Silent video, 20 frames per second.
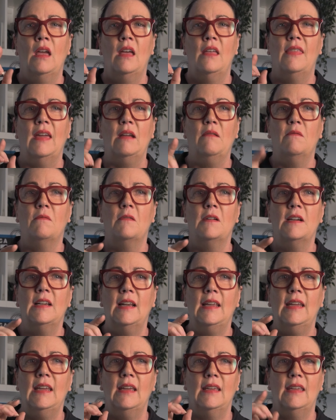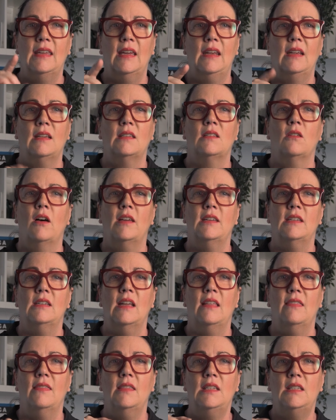They really get excited,
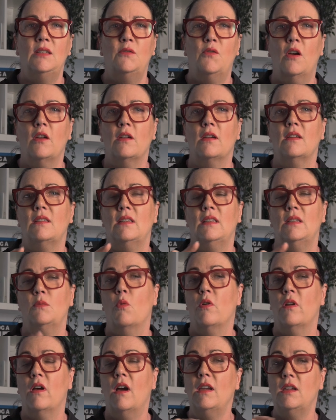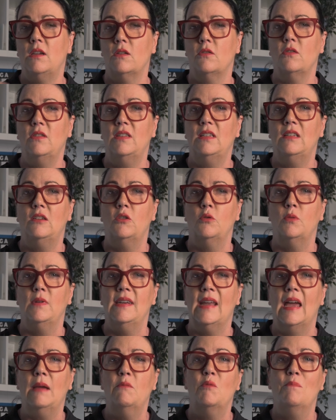and this focus is what I use to
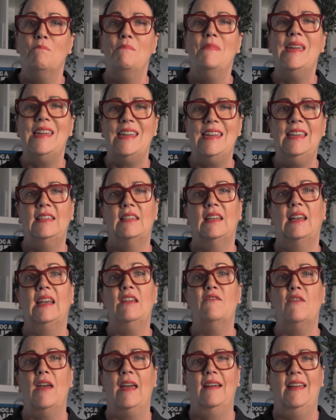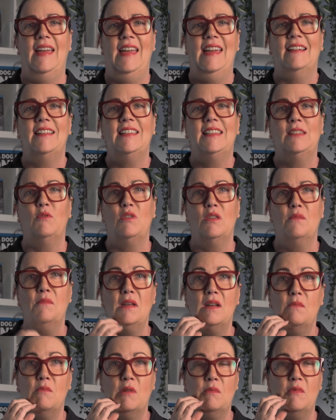enable me to leave our house with a
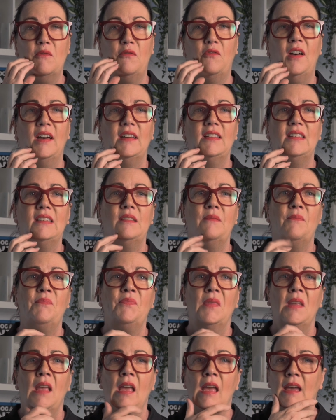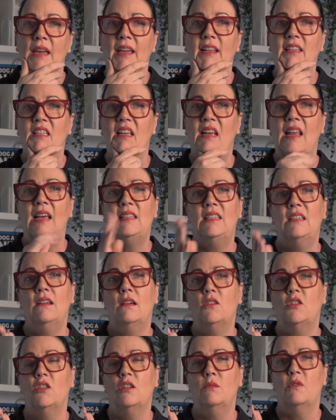minimum of fuss. It's the last thing
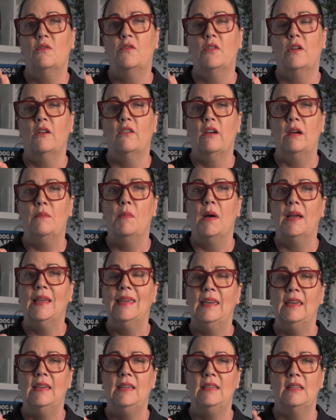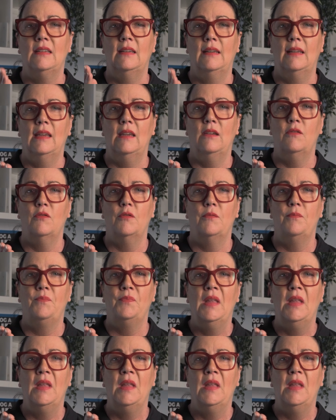I do before I grab my keys and leave.